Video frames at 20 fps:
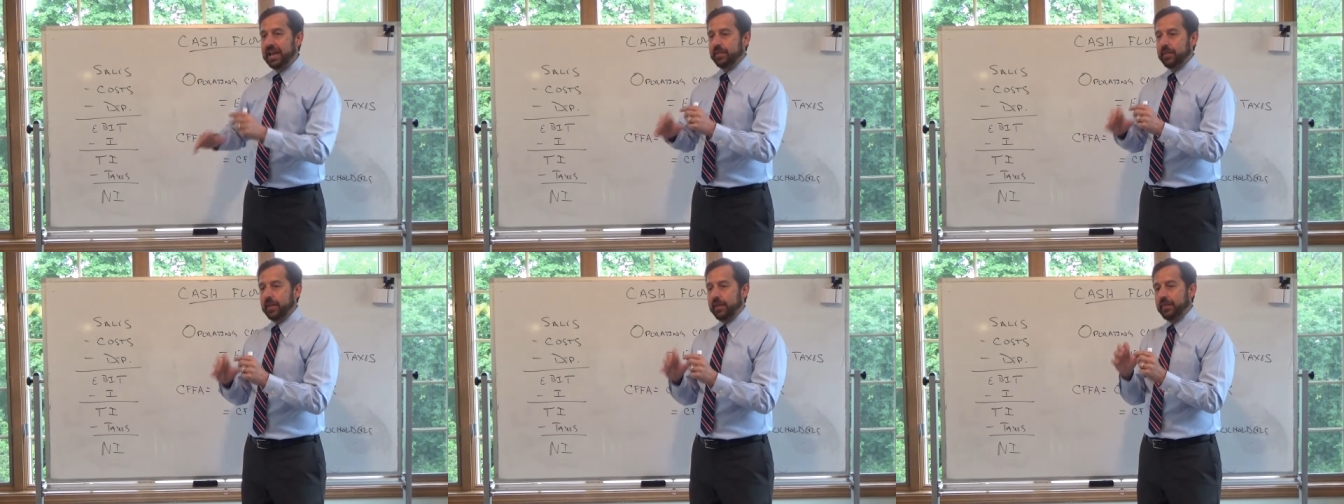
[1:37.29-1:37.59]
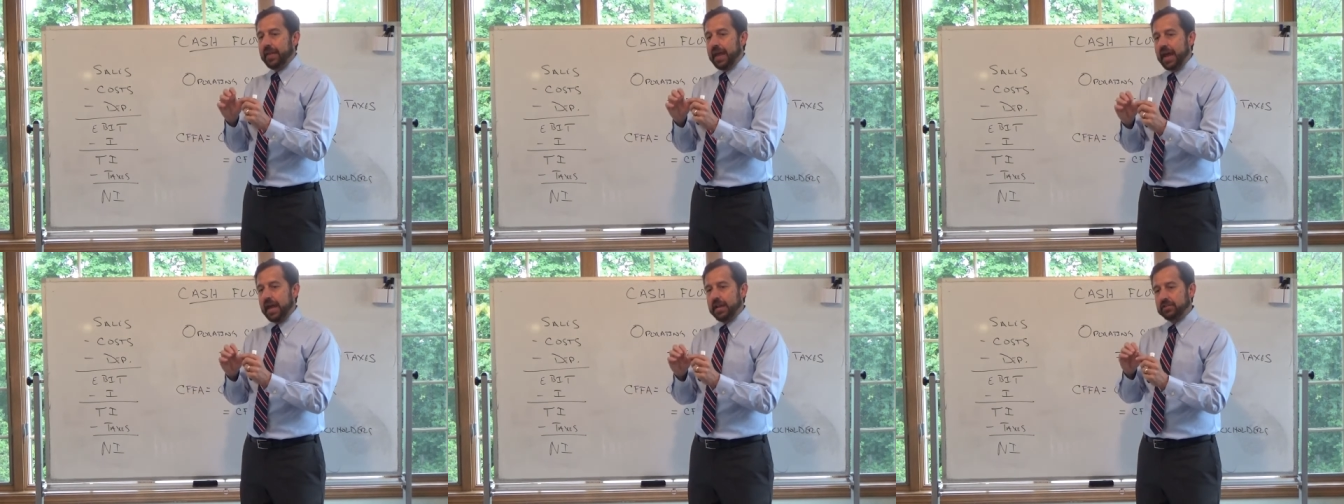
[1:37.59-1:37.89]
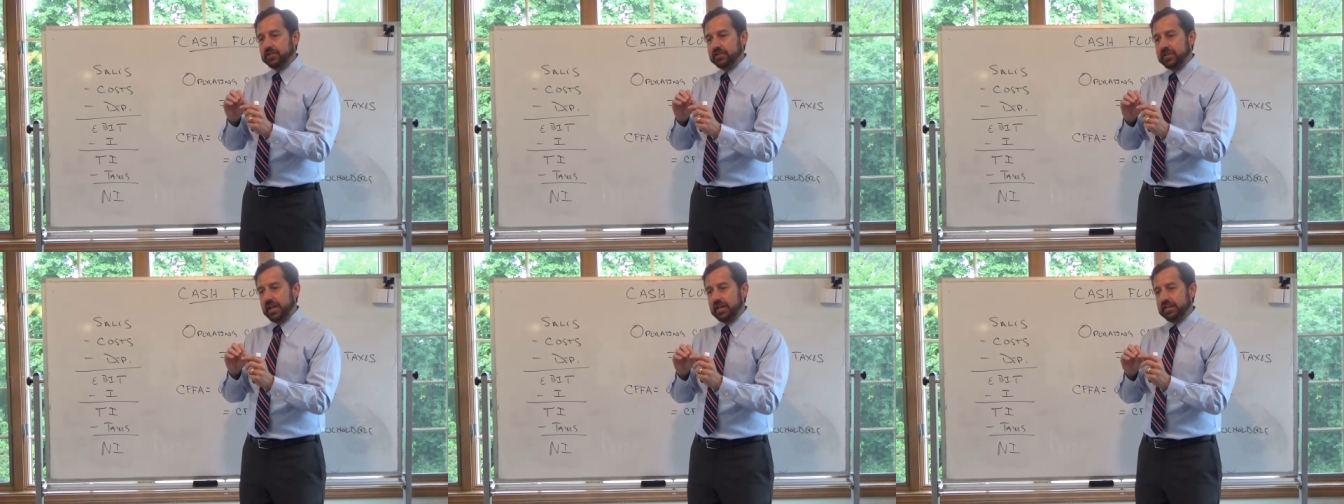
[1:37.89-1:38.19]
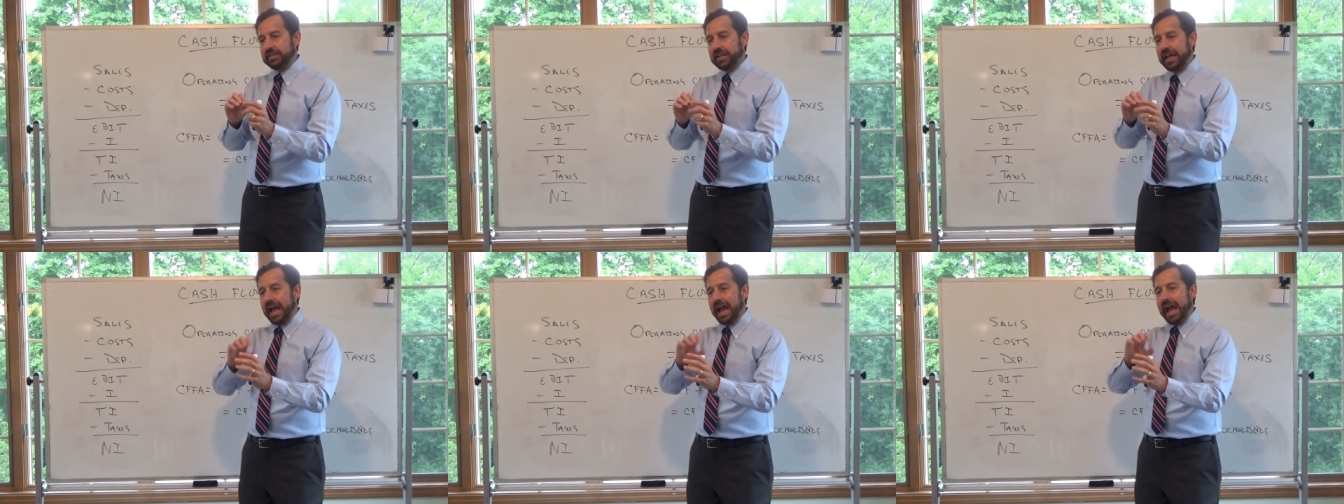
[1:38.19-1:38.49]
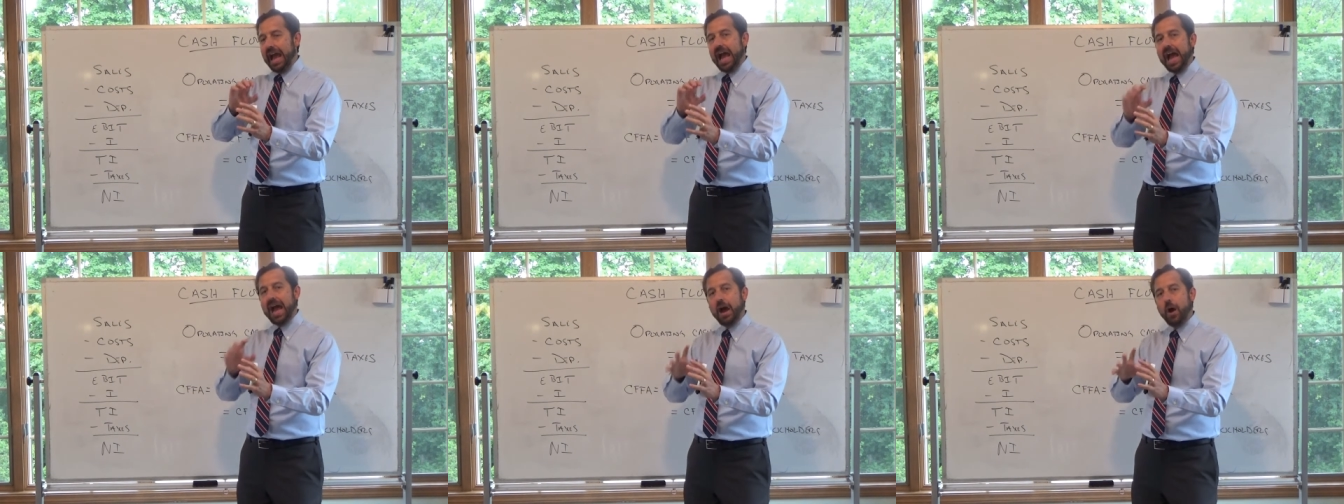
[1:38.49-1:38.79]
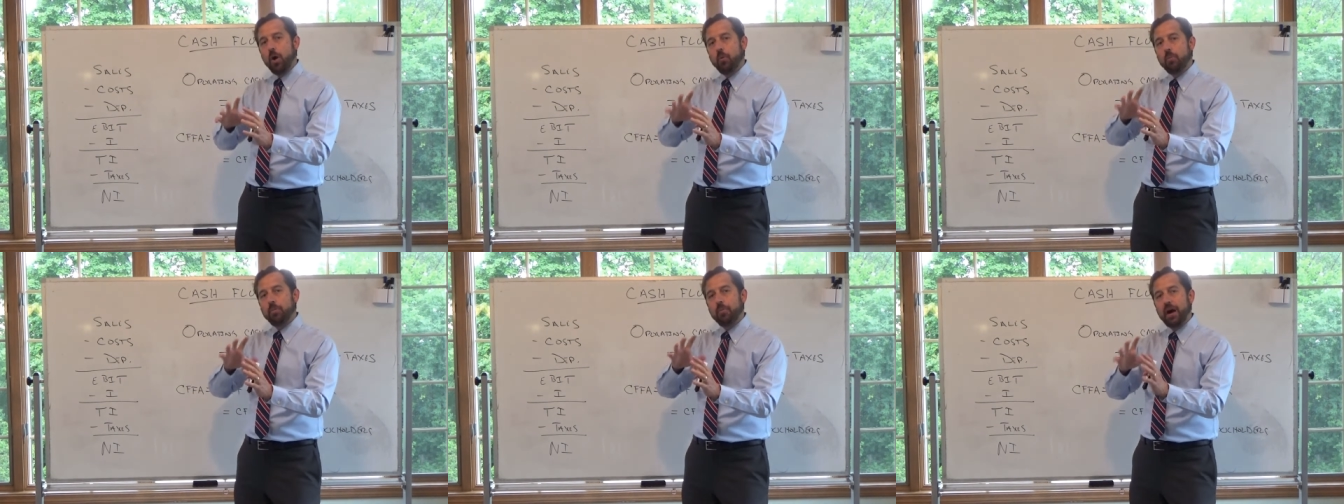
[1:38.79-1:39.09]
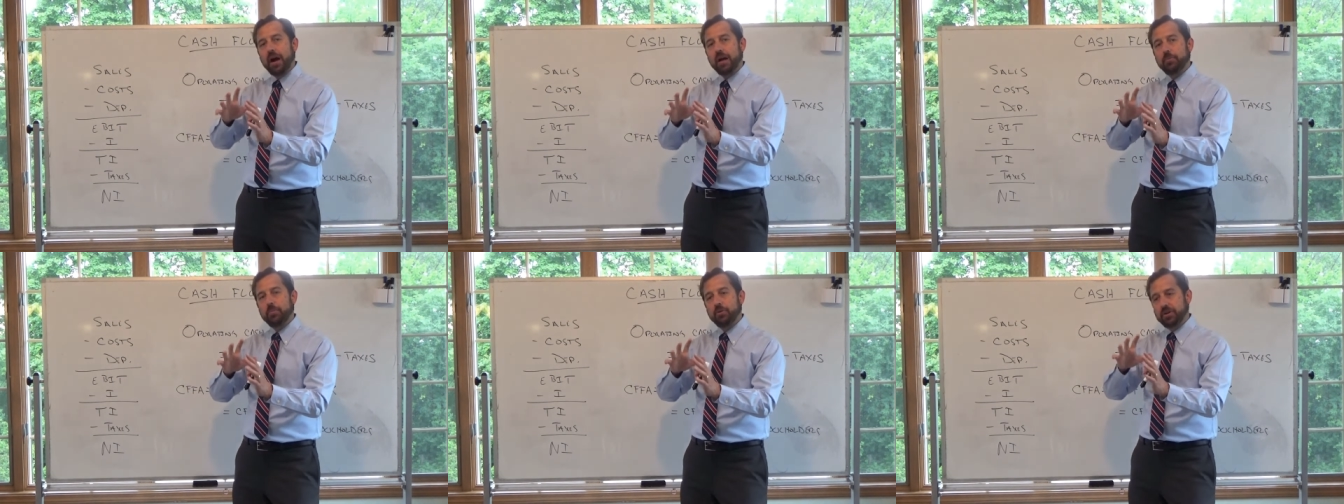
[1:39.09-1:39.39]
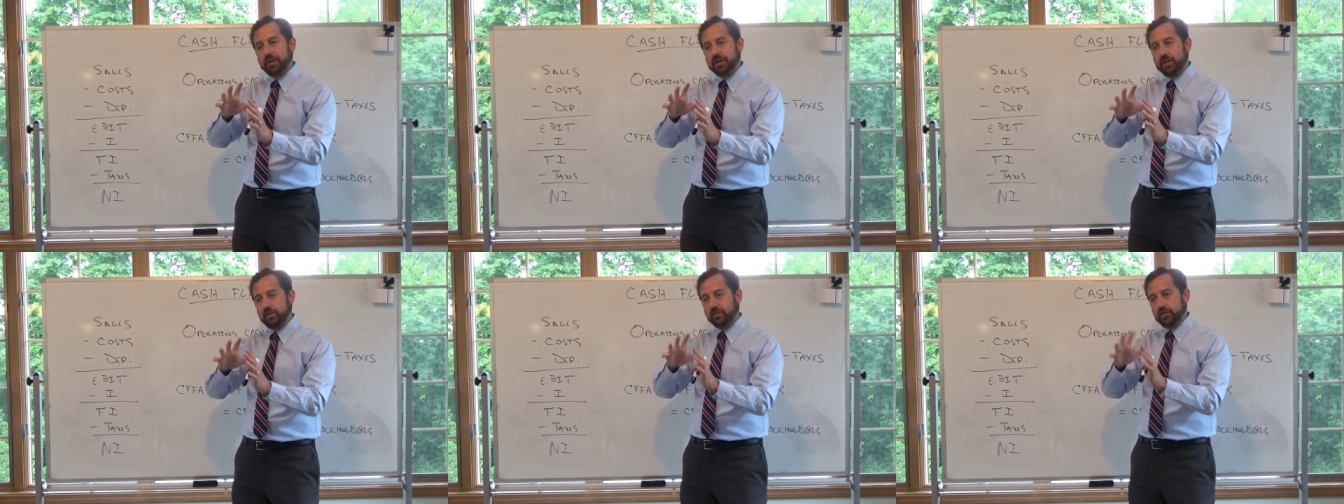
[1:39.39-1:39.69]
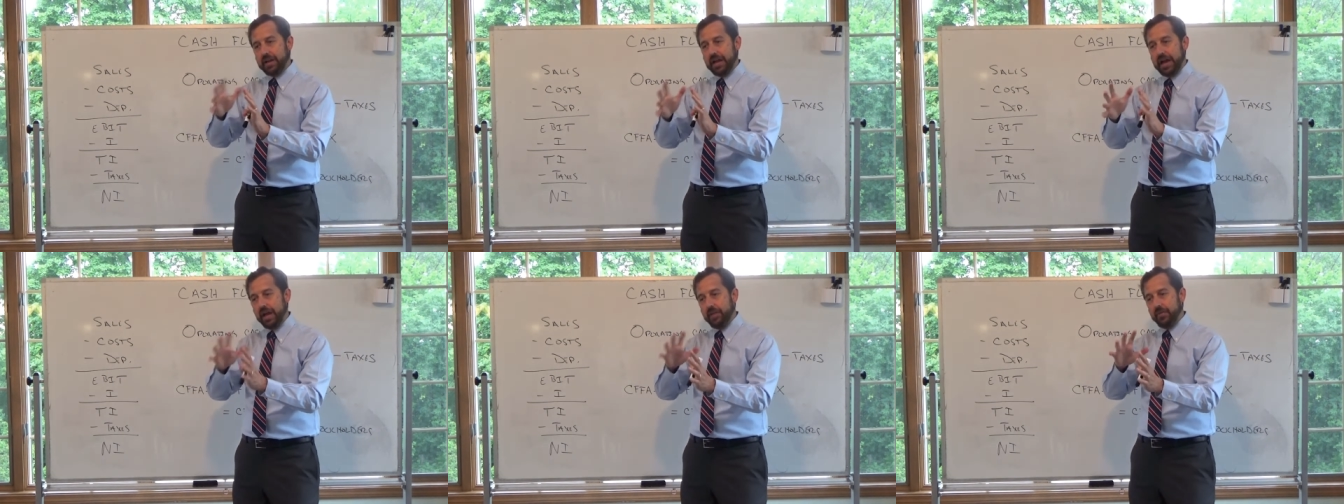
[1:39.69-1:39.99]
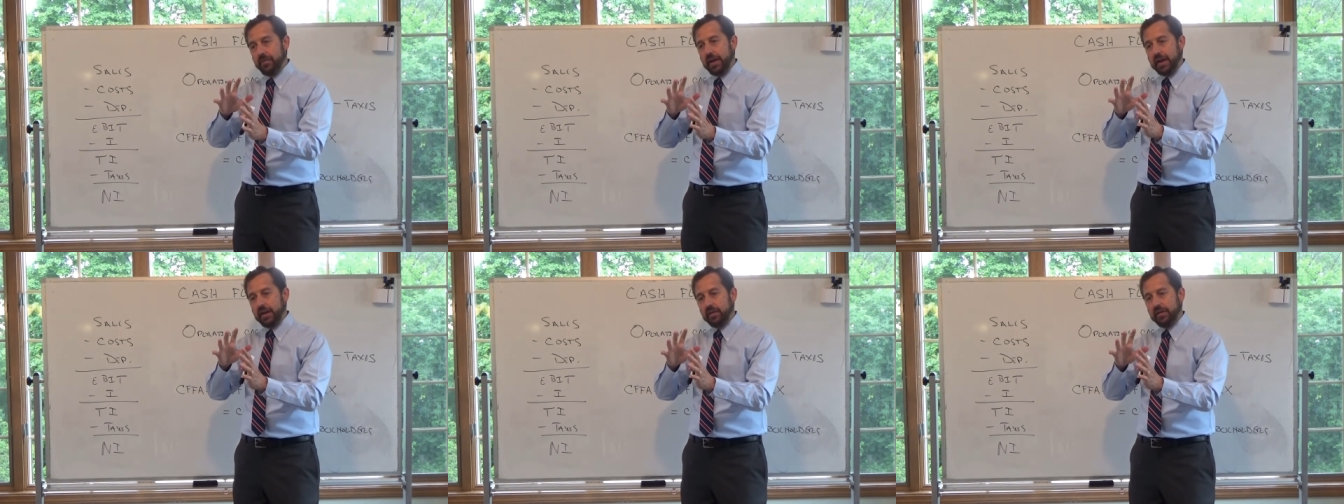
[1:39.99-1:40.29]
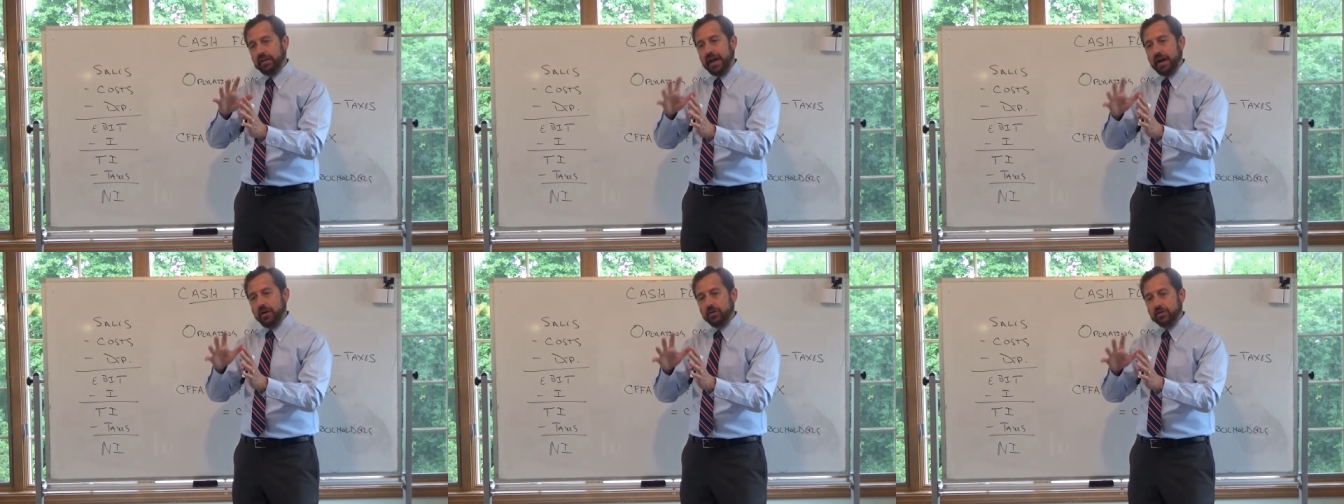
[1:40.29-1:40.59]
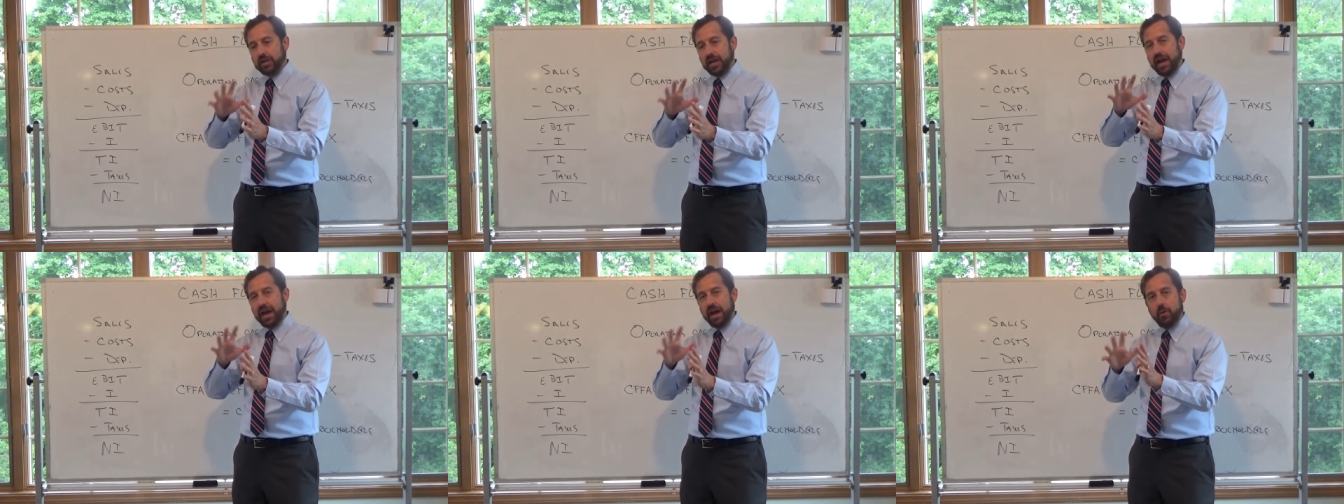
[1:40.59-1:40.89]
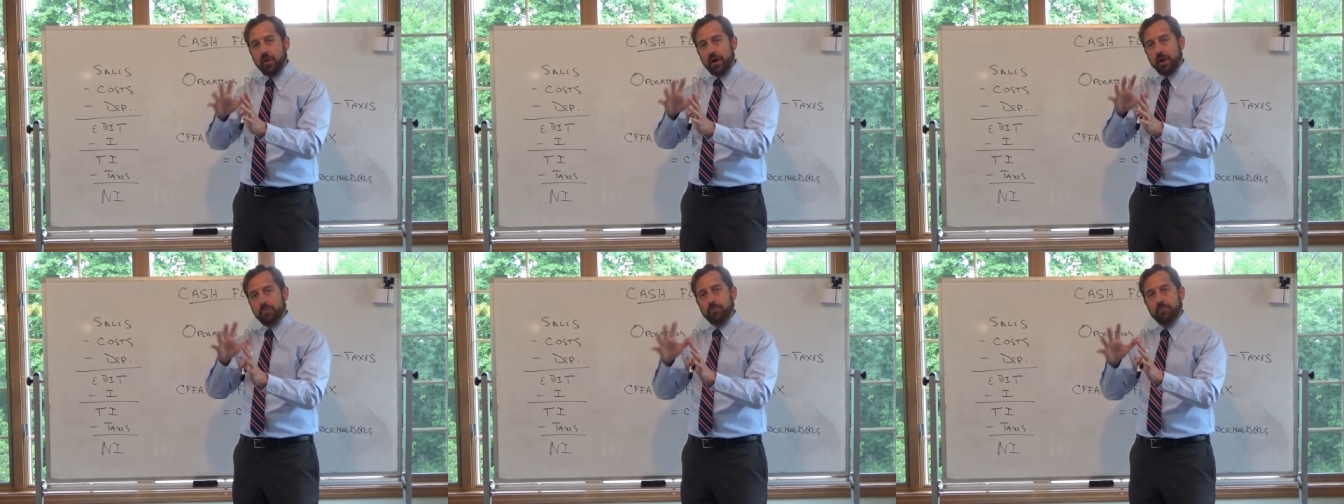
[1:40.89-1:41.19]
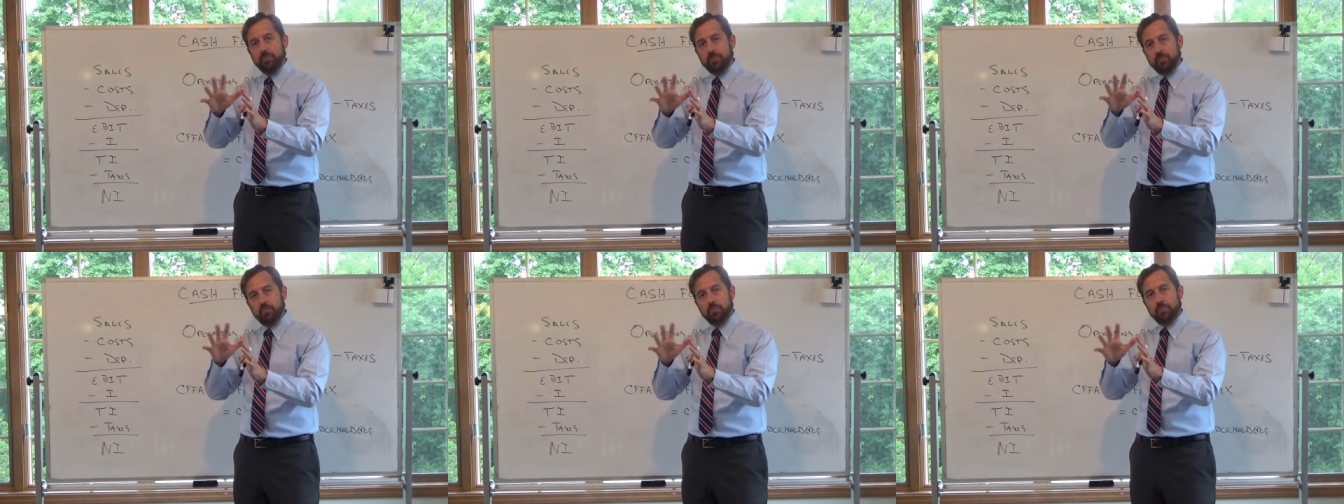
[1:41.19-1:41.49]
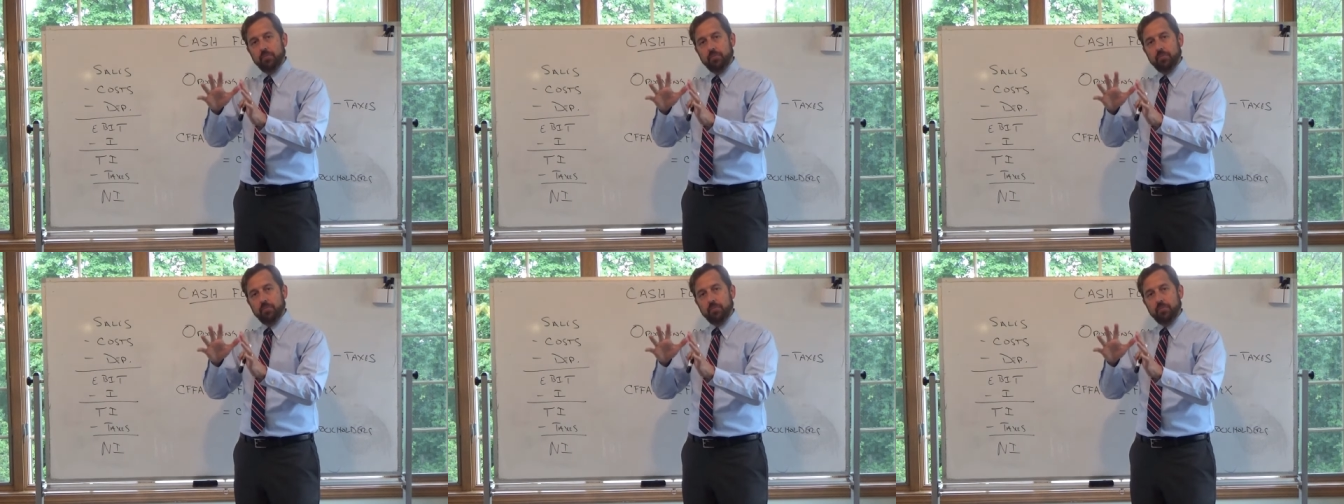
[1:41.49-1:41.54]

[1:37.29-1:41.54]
then that says how my particular that allows how